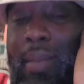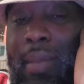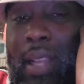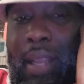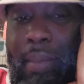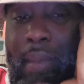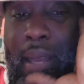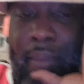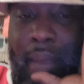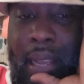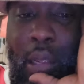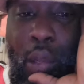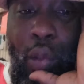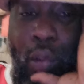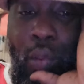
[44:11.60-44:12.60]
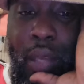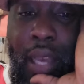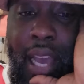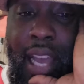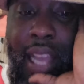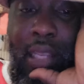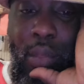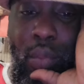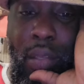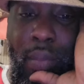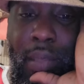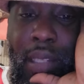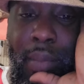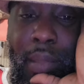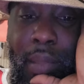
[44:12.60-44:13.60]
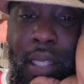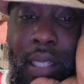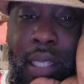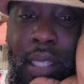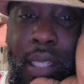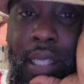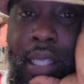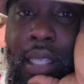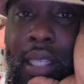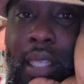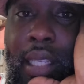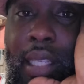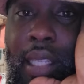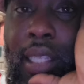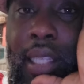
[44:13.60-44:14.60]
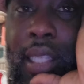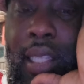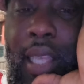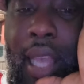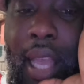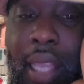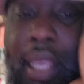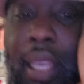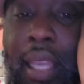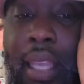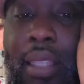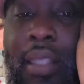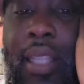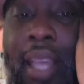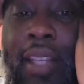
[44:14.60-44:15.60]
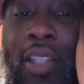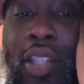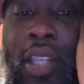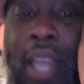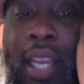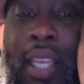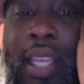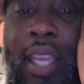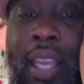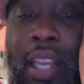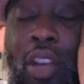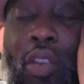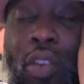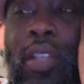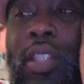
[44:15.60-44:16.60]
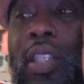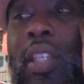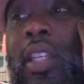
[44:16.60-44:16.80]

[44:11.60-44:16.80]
my loyal guys with me, man. I can't next year. I can't go into